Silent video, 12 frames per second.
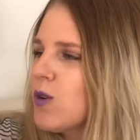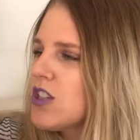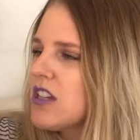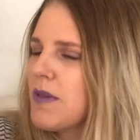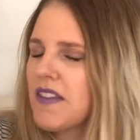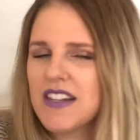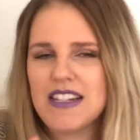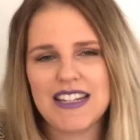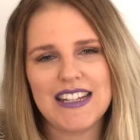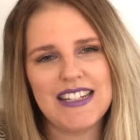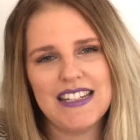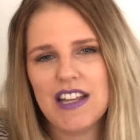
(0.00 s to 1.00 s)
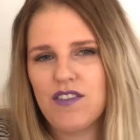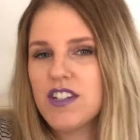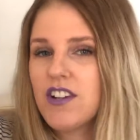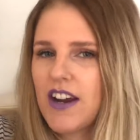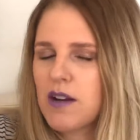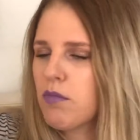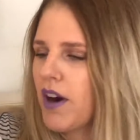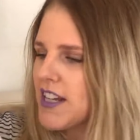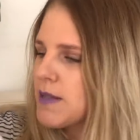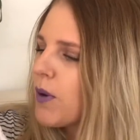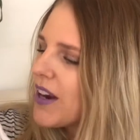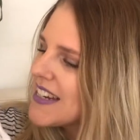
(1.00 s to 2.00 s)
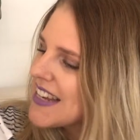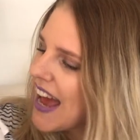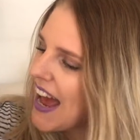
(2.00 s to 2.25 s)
also about the 60-70 rand price point,